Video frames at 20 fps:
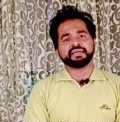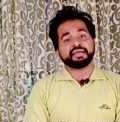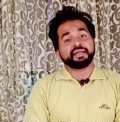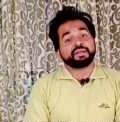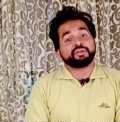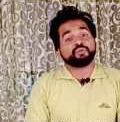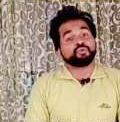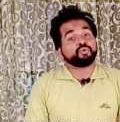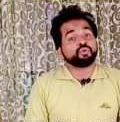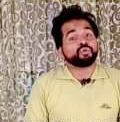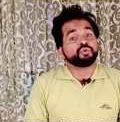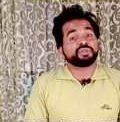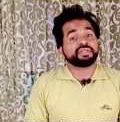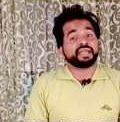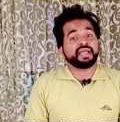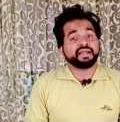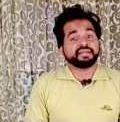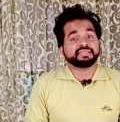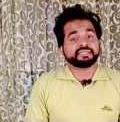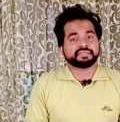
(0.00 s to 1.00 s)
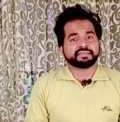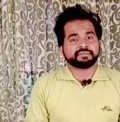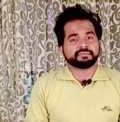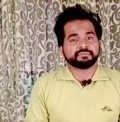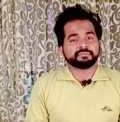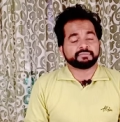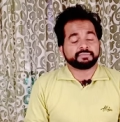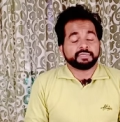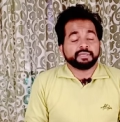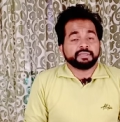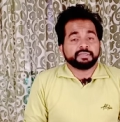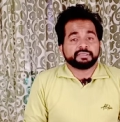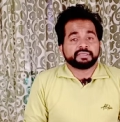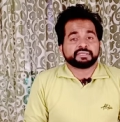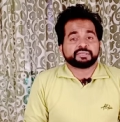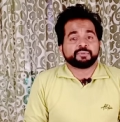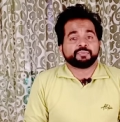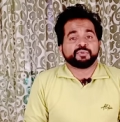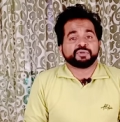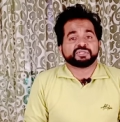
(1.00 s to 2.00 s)
and you don't know the answer. Yeah,
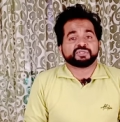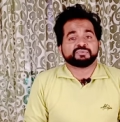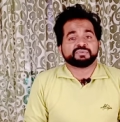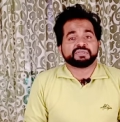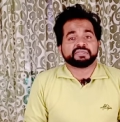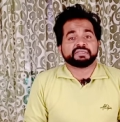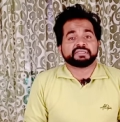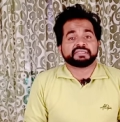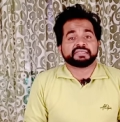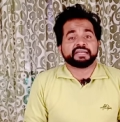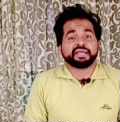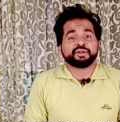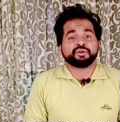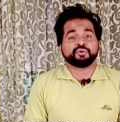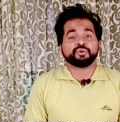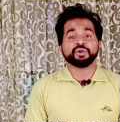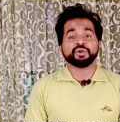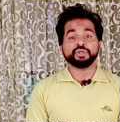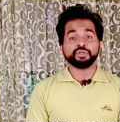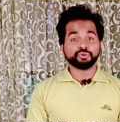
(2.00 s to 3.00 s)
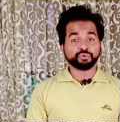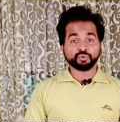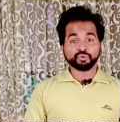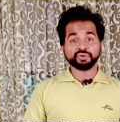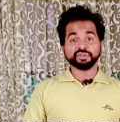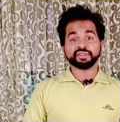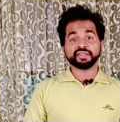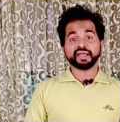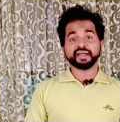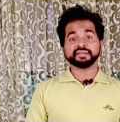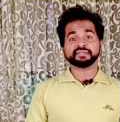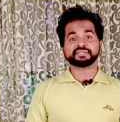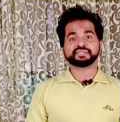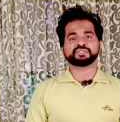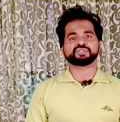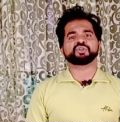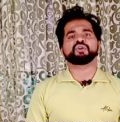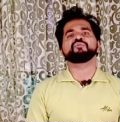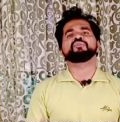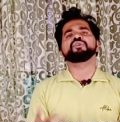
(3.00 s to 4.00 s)
there's a possible scenario. You don't know the answer.
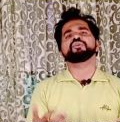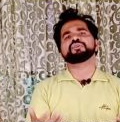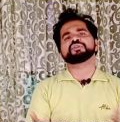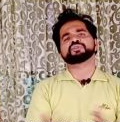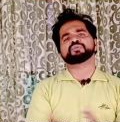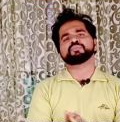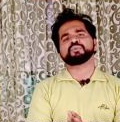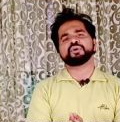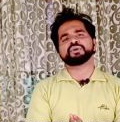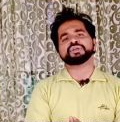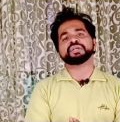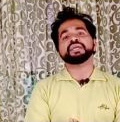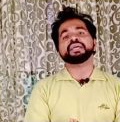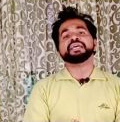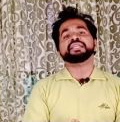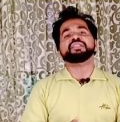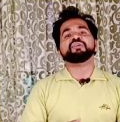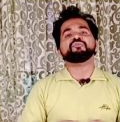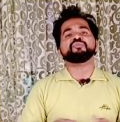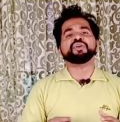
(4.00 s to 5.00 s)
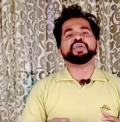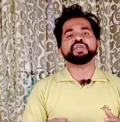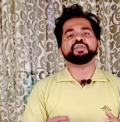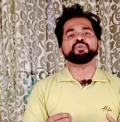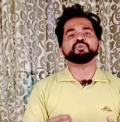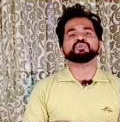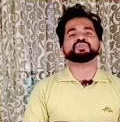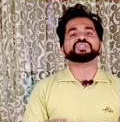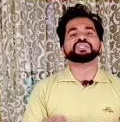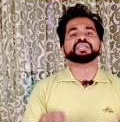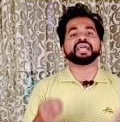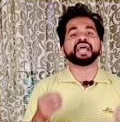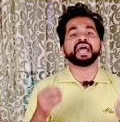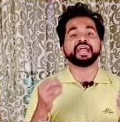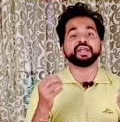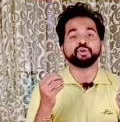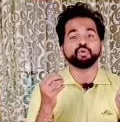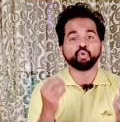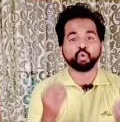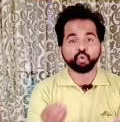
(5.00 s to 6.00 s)
So how will you respond? The way you say
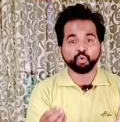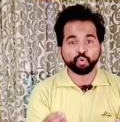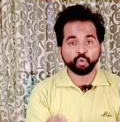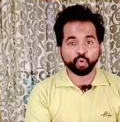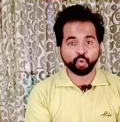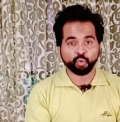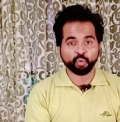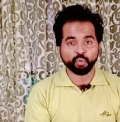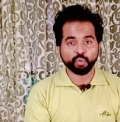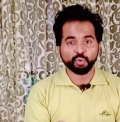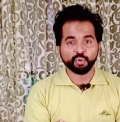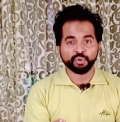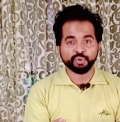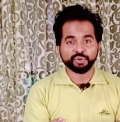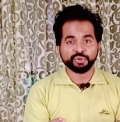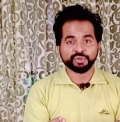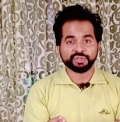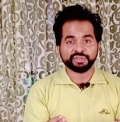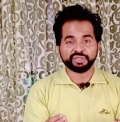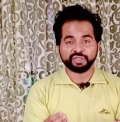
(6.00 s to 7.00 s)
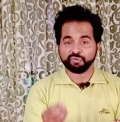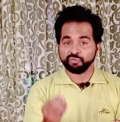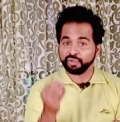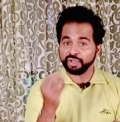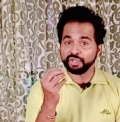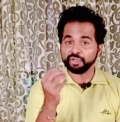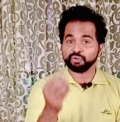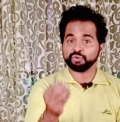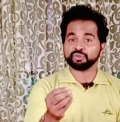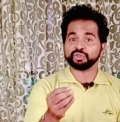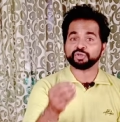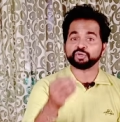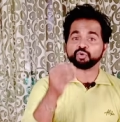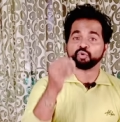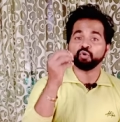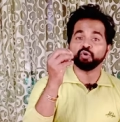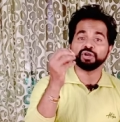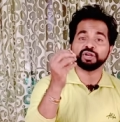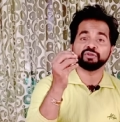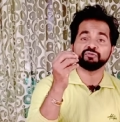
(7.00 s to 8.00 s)
I don't know, the
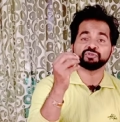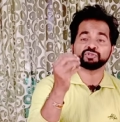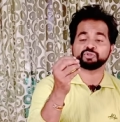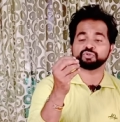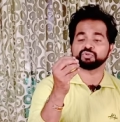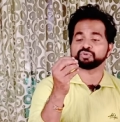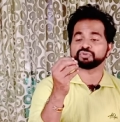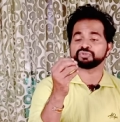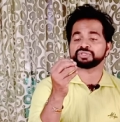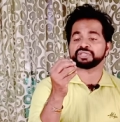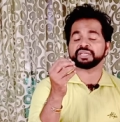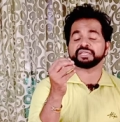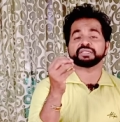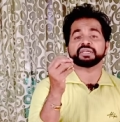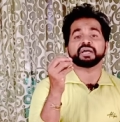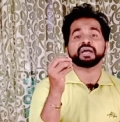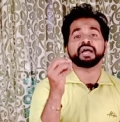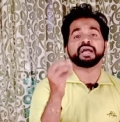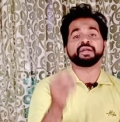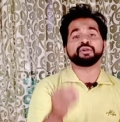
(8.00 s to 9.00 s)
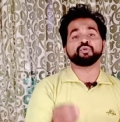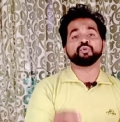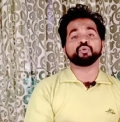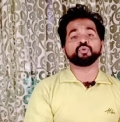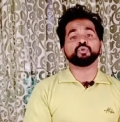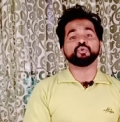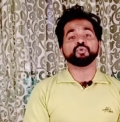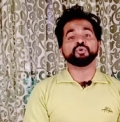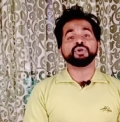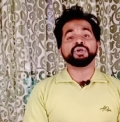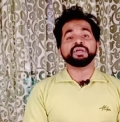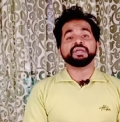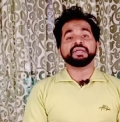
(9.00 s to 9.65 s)
tone in which you say I don't know,